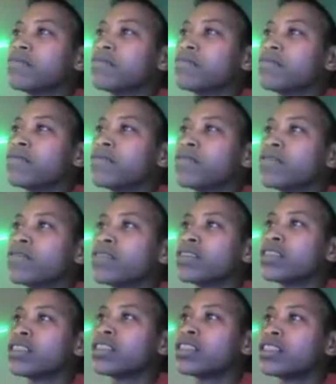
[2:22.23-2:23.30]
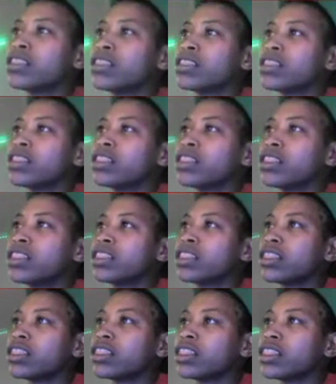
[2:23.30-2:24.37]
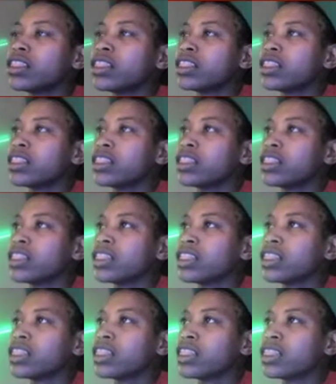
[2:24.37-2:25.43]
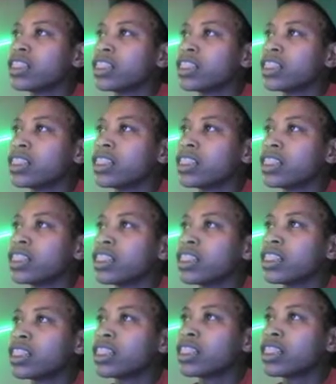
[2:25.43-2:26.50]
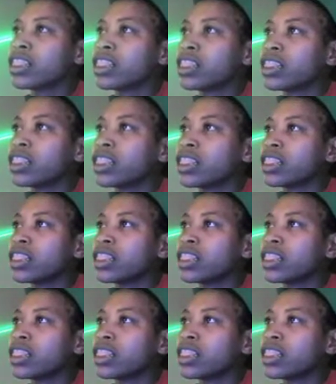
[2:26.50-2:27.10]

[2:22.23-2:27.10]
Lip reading: This person isn't speaking.